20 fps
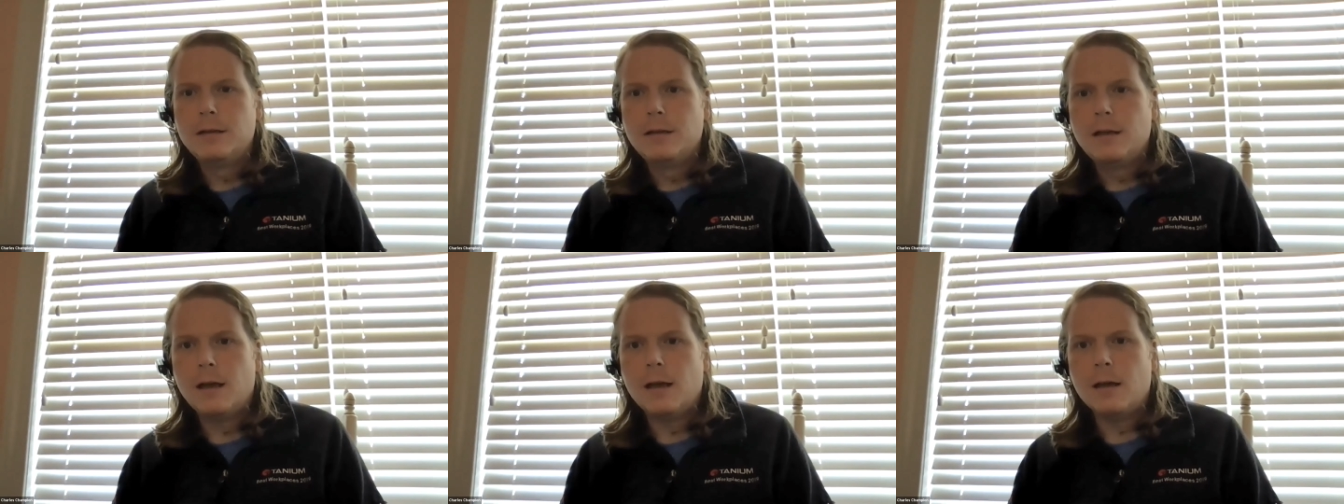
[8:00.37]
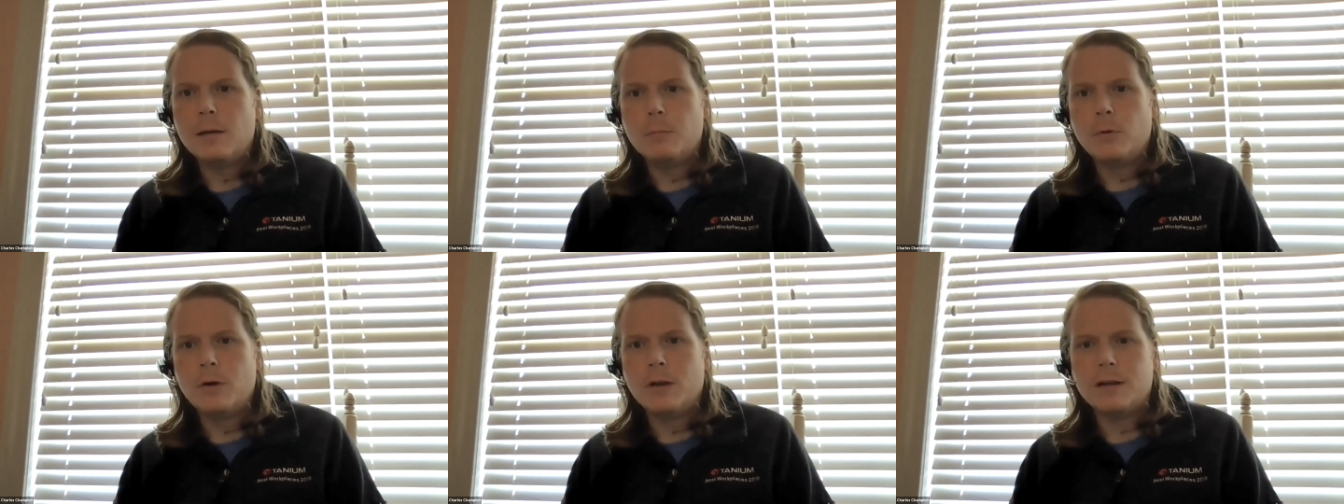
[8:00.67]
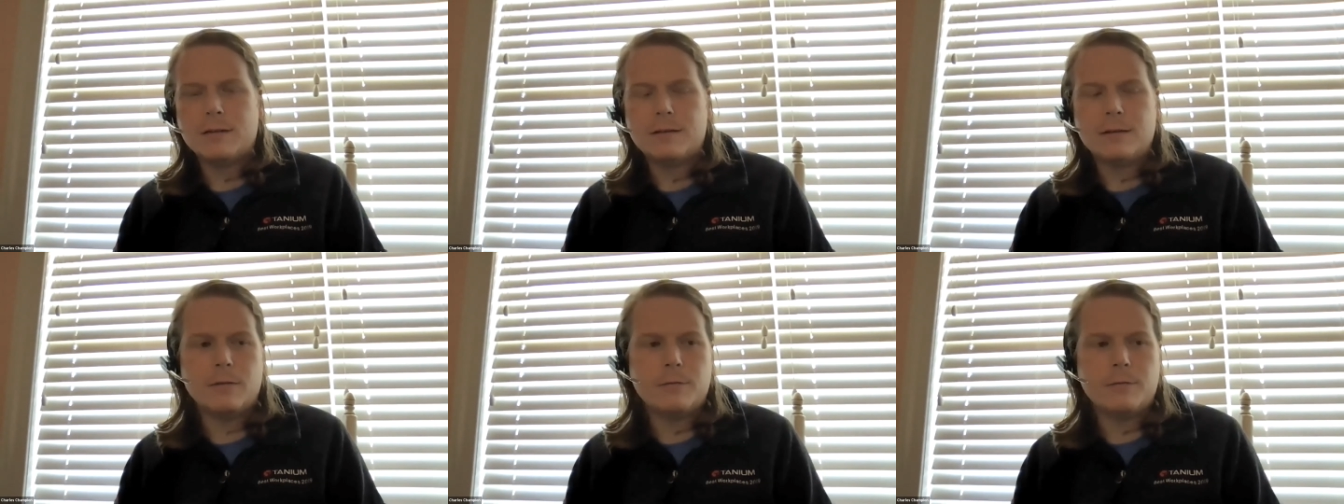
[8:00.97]
uh, bring
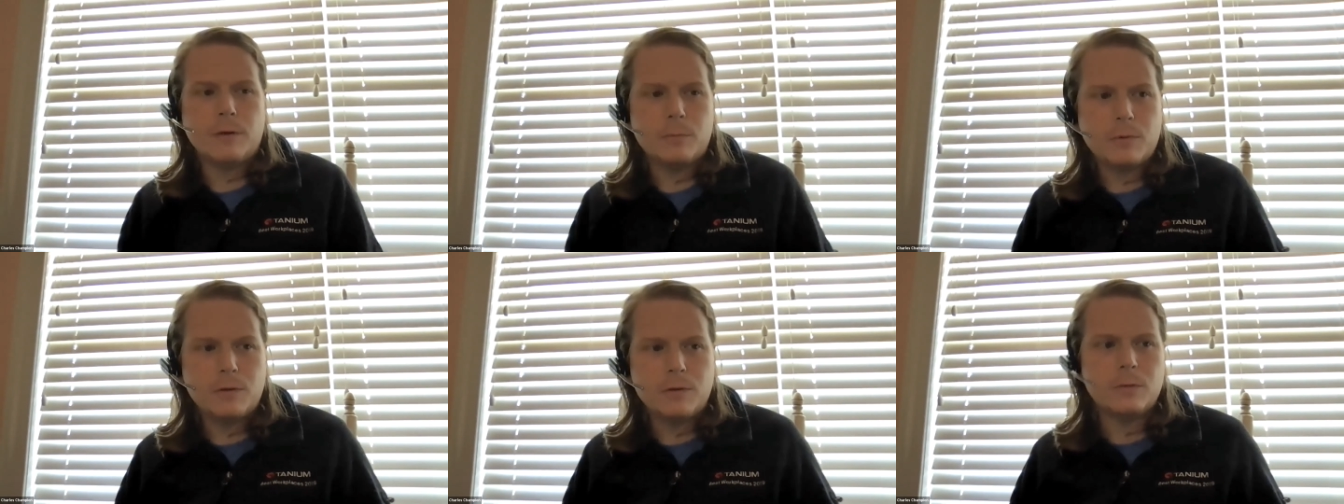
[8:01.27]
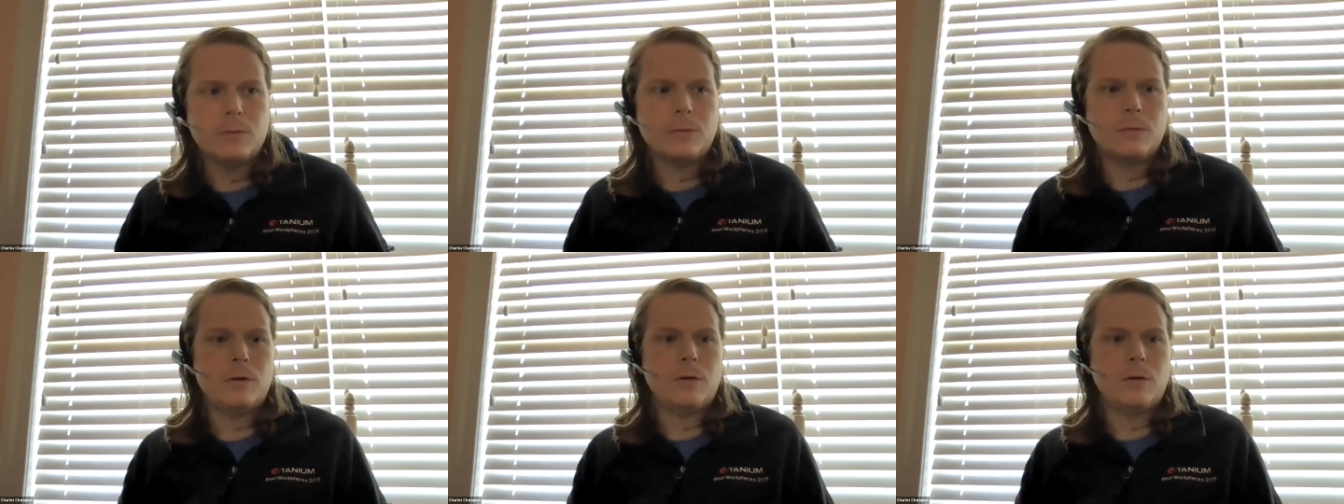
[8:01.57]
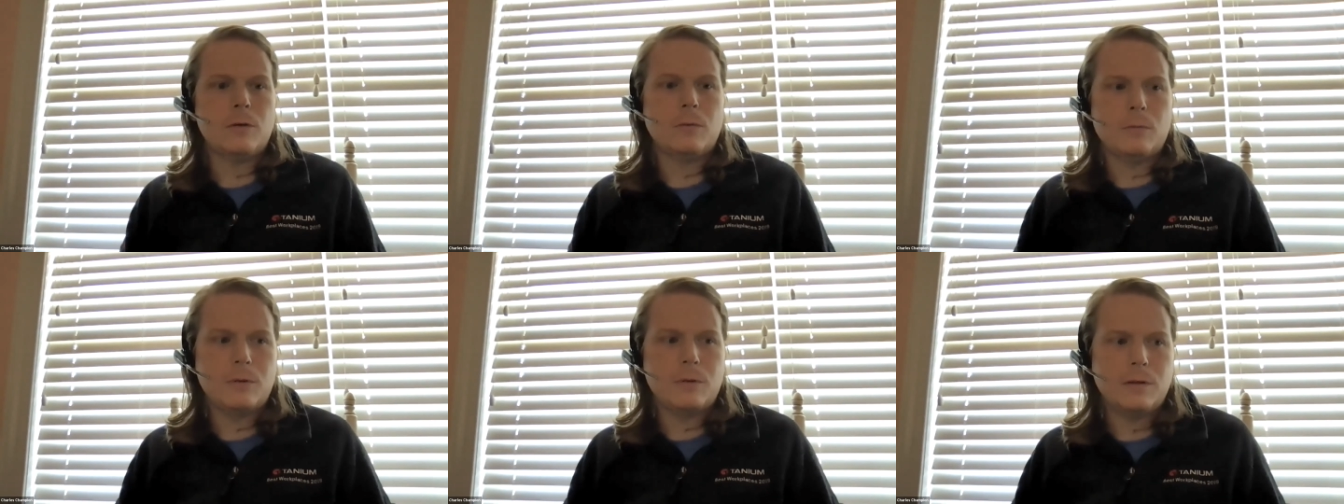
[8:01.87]
itself up to you
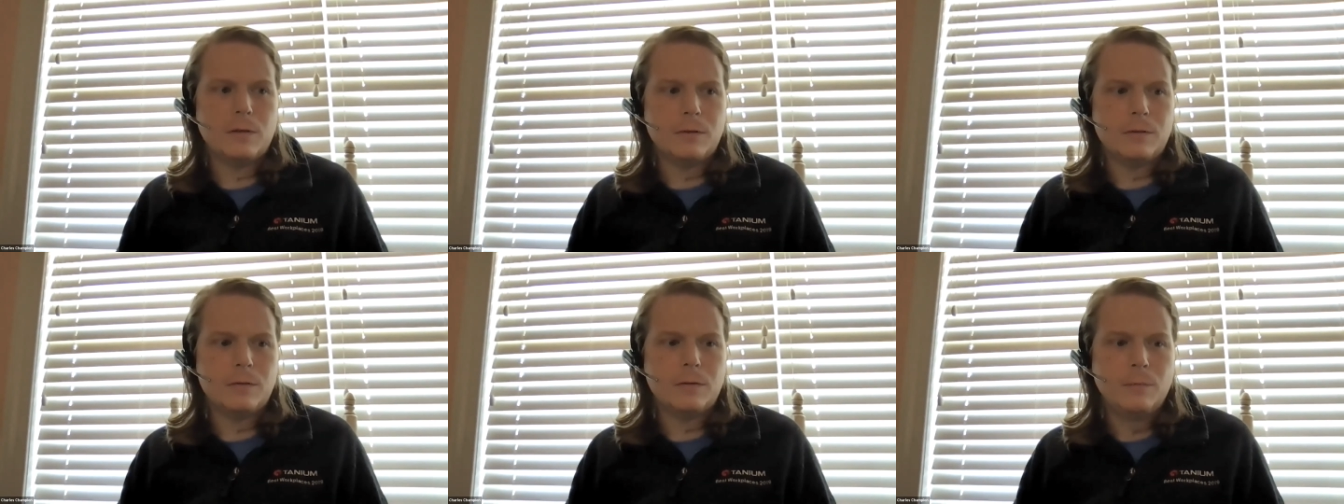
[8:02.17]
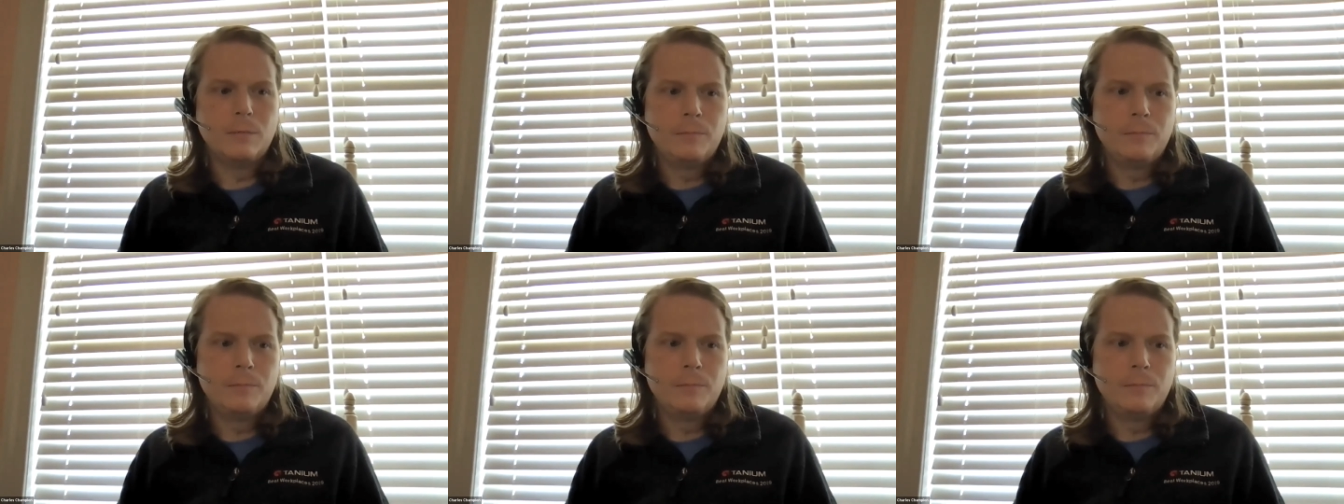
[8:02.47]
know the